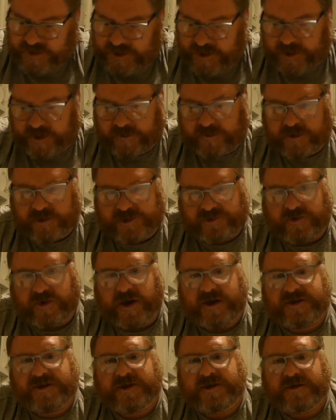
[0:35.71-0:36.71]
you know, who's
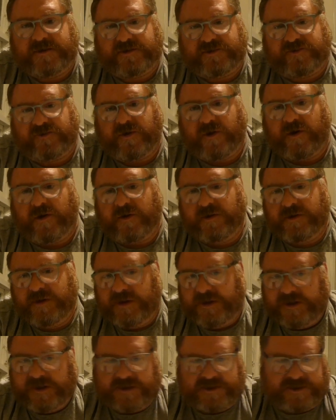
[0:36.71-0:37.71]
right and who's wrong,
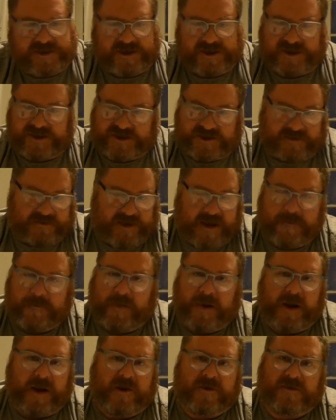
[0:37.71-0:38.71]
just let
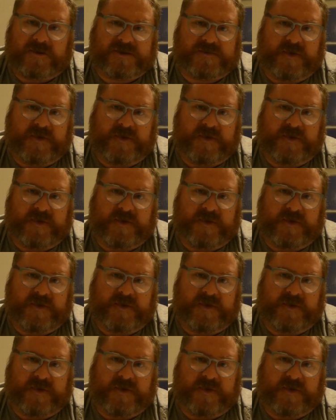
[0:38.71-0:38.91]
bygones